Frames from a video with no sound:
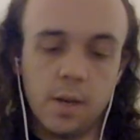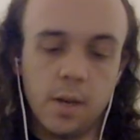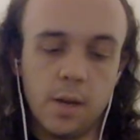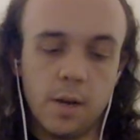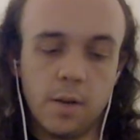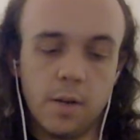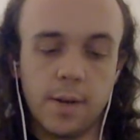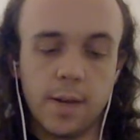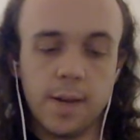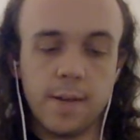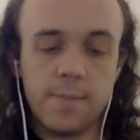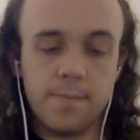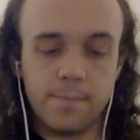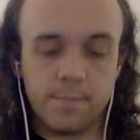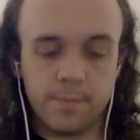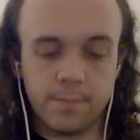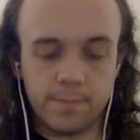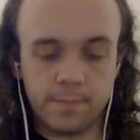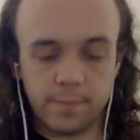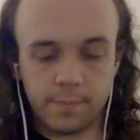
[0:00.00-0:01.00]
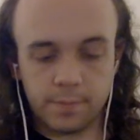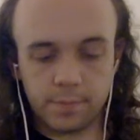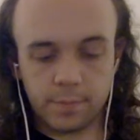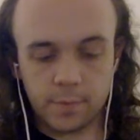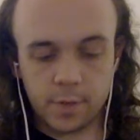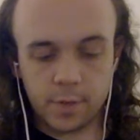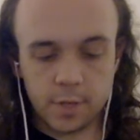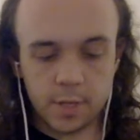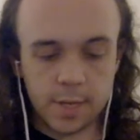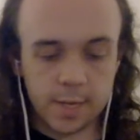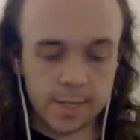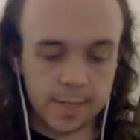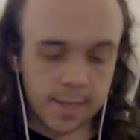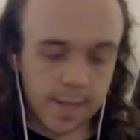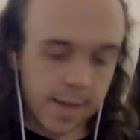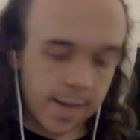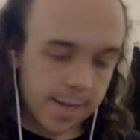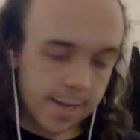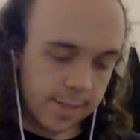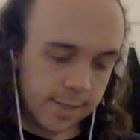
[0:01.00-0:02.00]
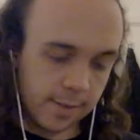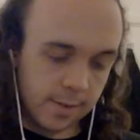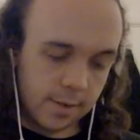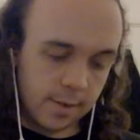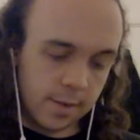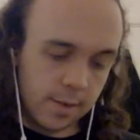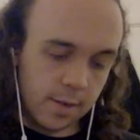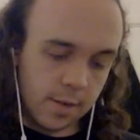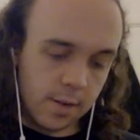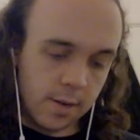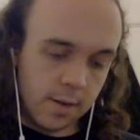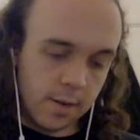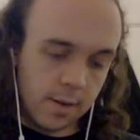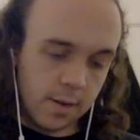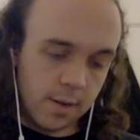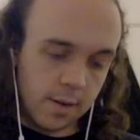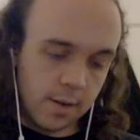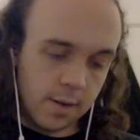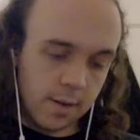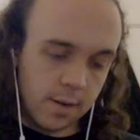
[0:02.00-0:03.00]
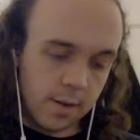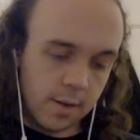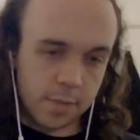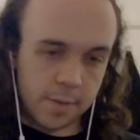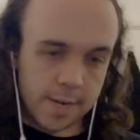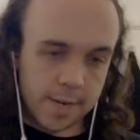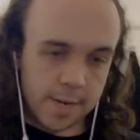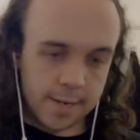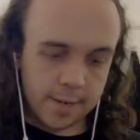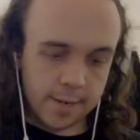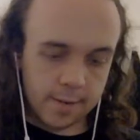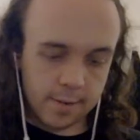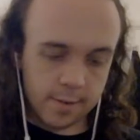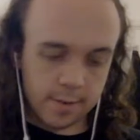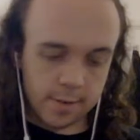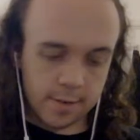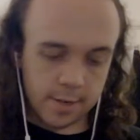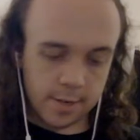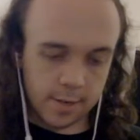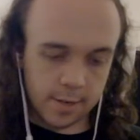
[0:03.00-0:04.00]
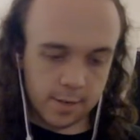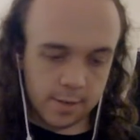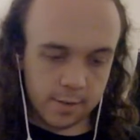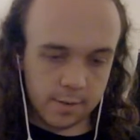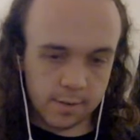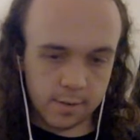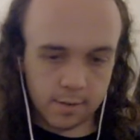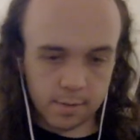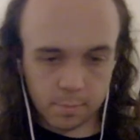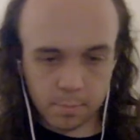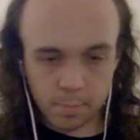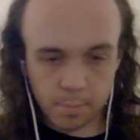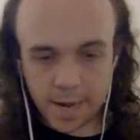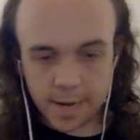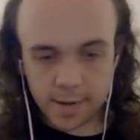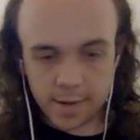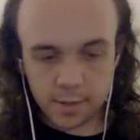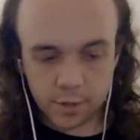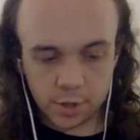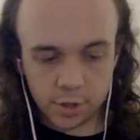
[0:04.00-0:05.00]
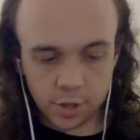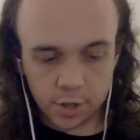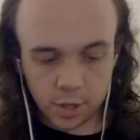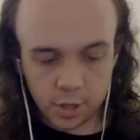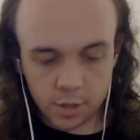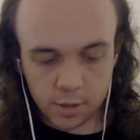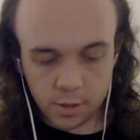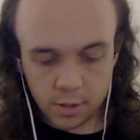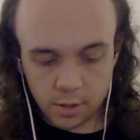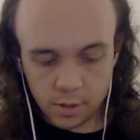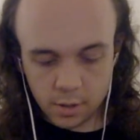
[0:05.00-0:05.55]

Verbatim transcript: Okay, so that's that. First piece, done. Banner's done.